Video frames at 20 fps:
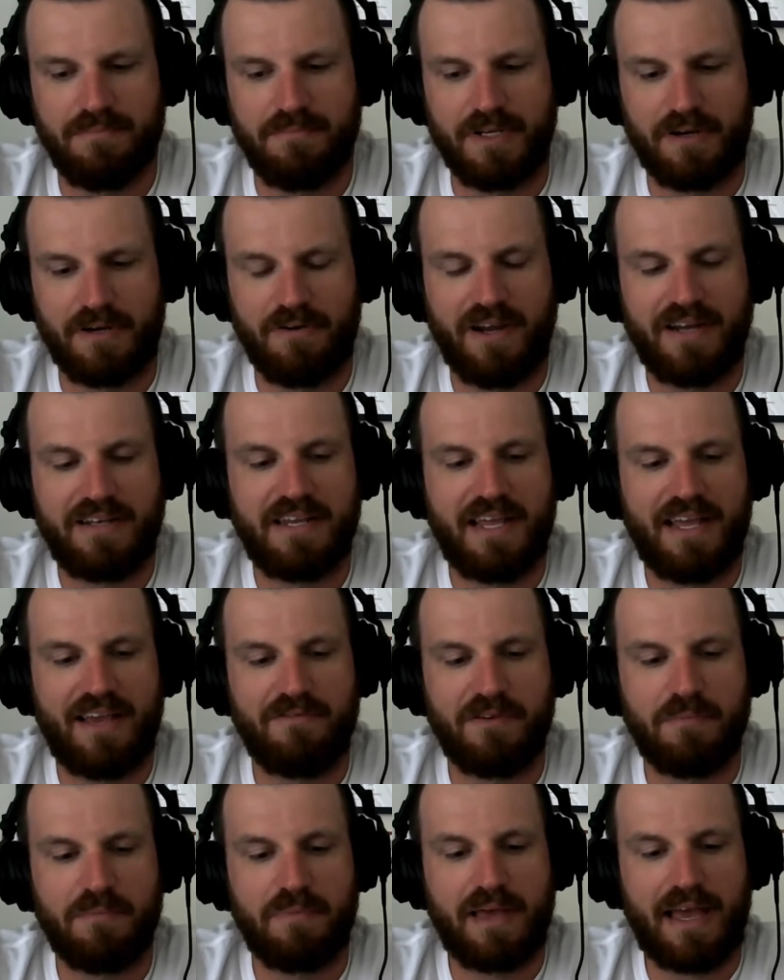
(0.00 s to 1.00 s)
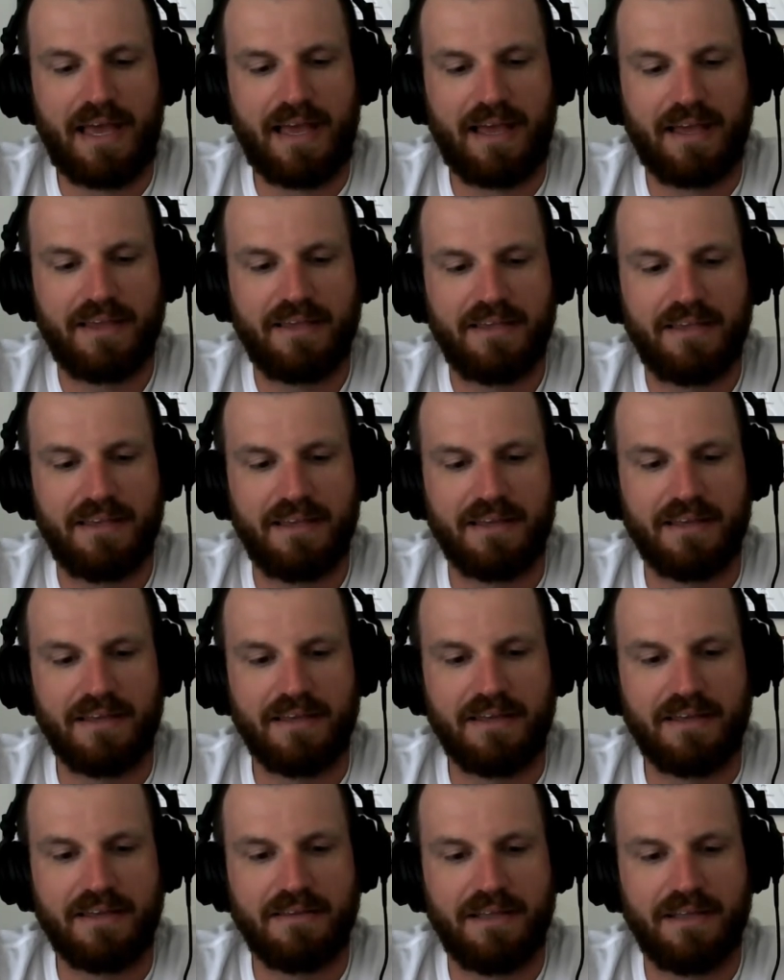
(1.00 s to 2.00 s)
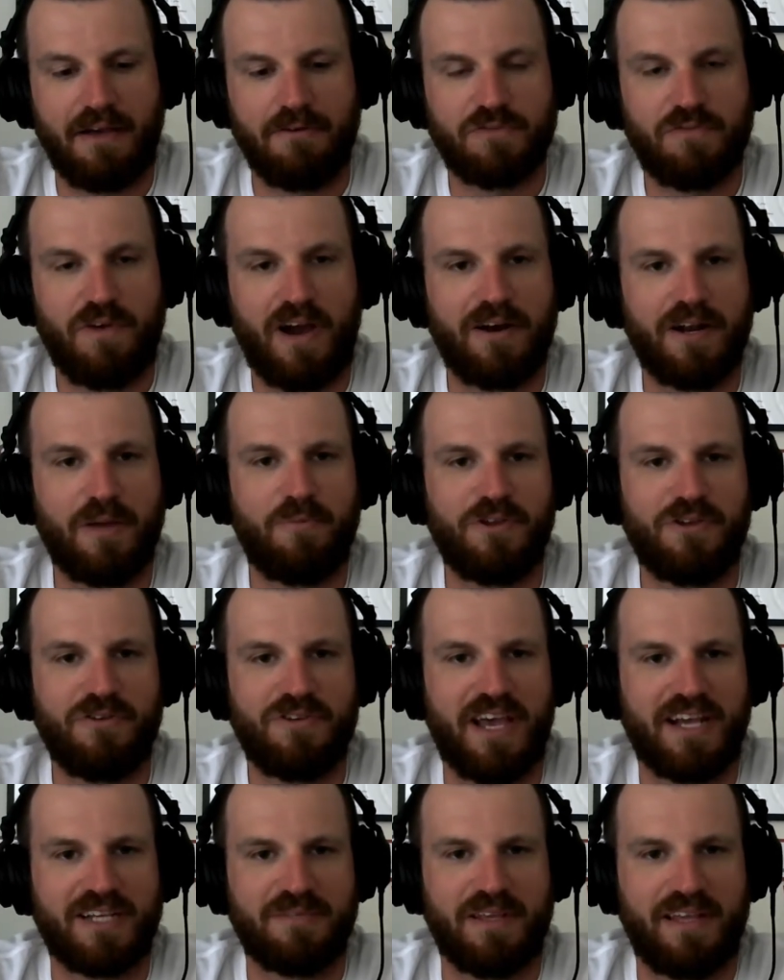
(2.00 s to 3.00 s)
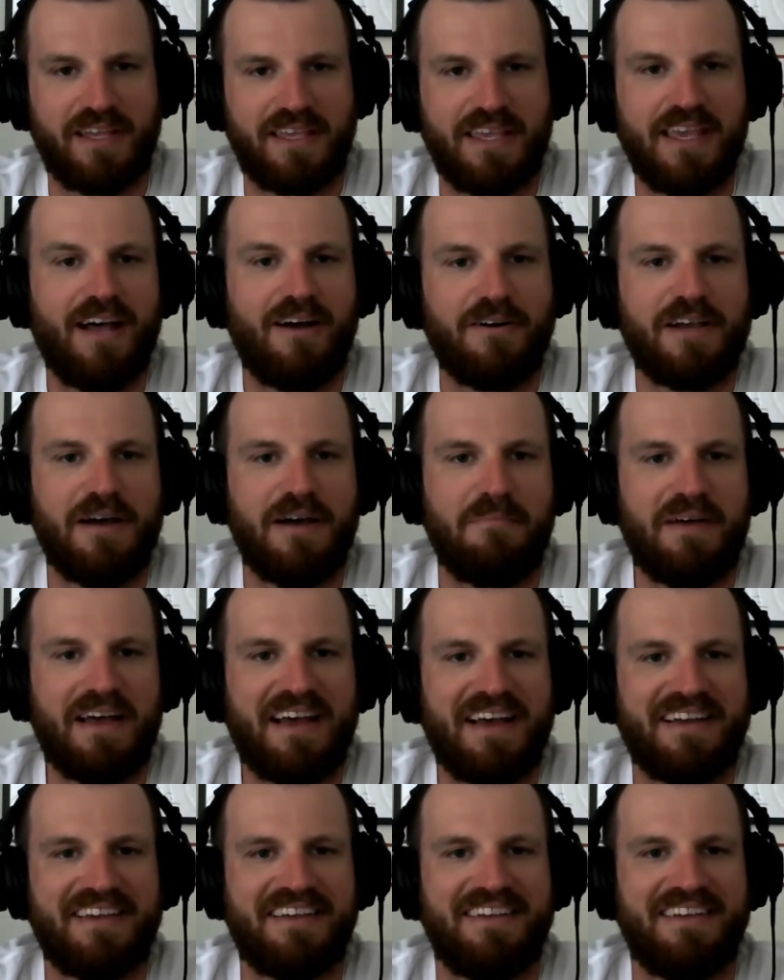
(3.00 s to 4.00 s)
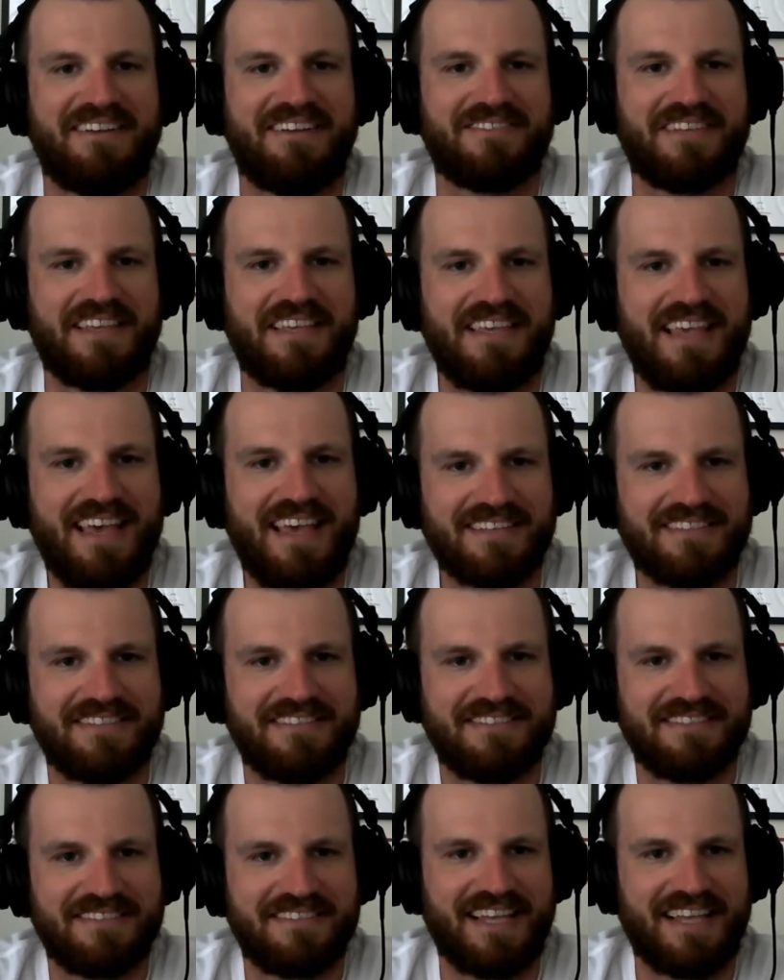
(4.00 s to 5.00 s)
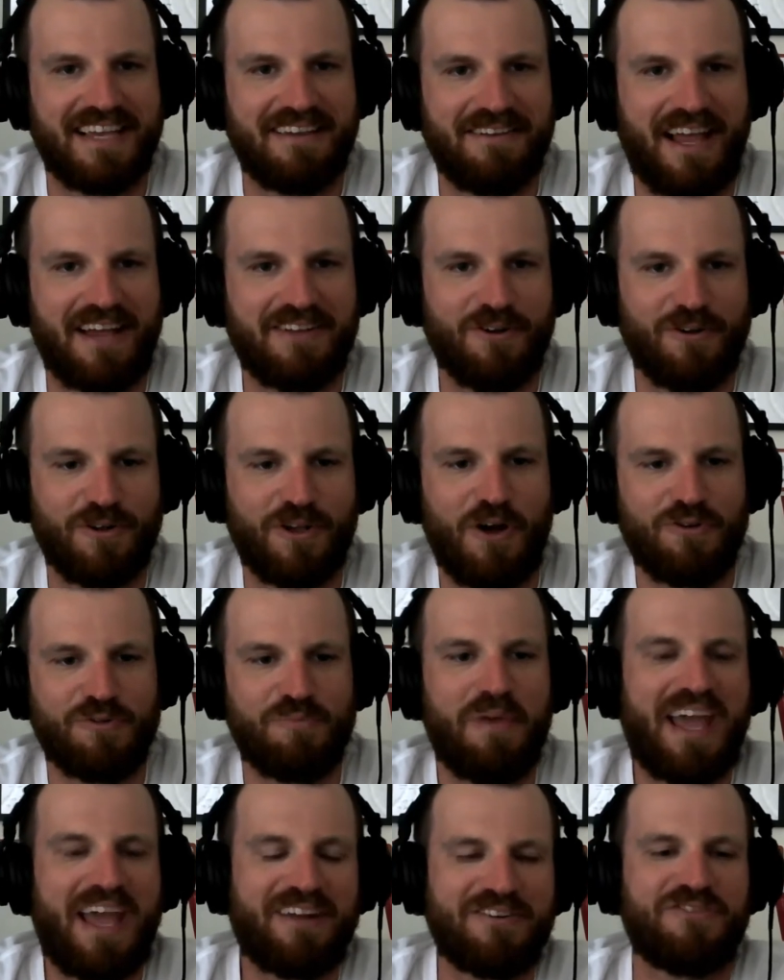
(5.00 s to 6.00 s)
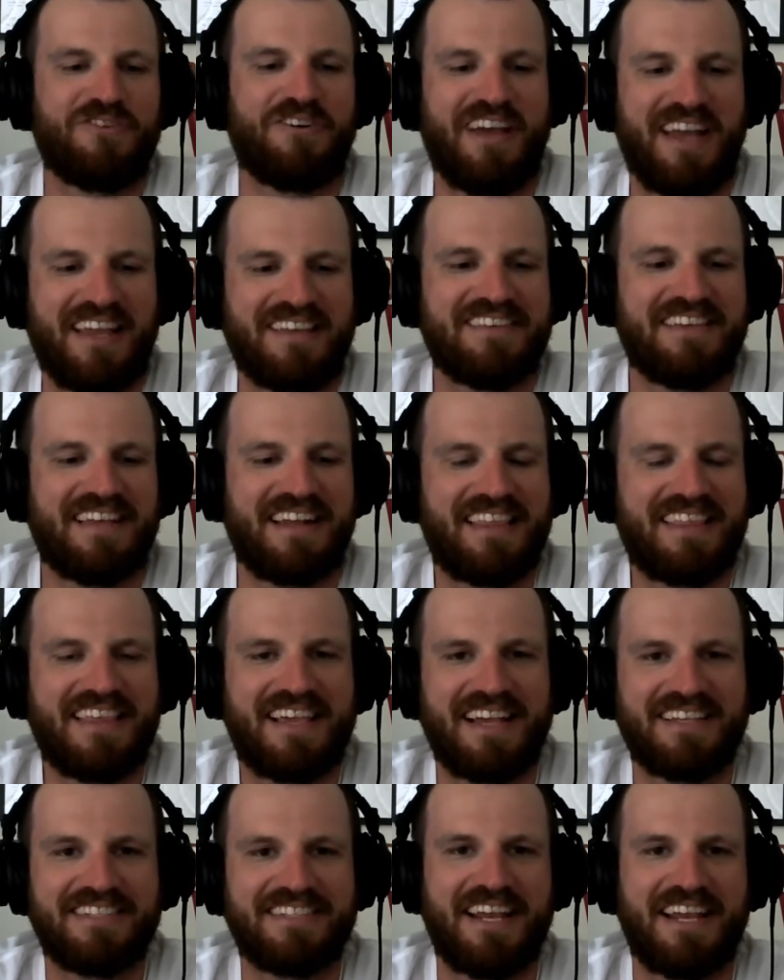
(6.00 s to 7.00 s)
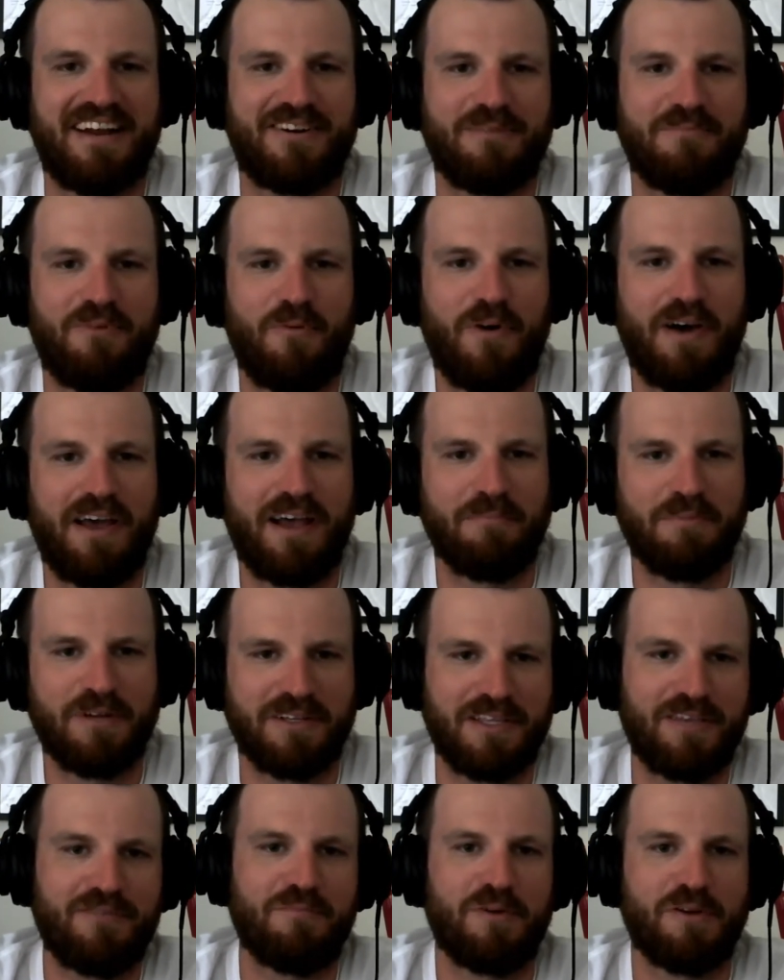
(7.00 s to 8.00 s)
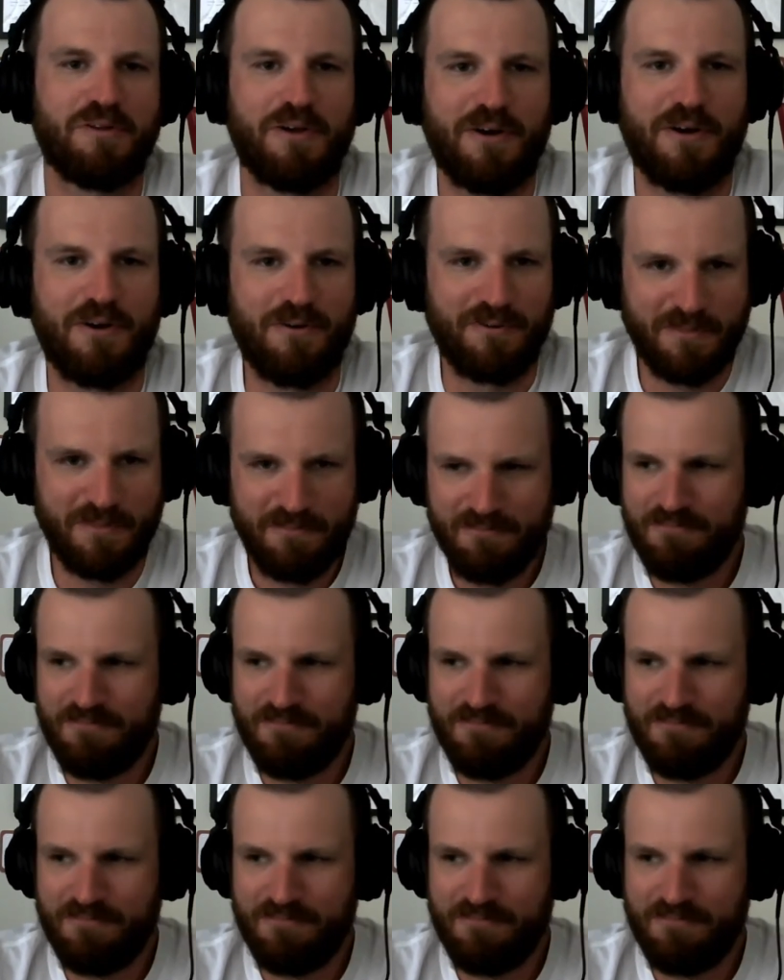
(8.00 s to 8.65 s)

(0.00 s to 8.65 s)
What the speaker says: But great to have you back. I was fired up when you texted me, like, yeah, I'll come back. I was like, yes, because I told Coach Bandstra, I said, I think I scared him away. I'm going to leave him alone.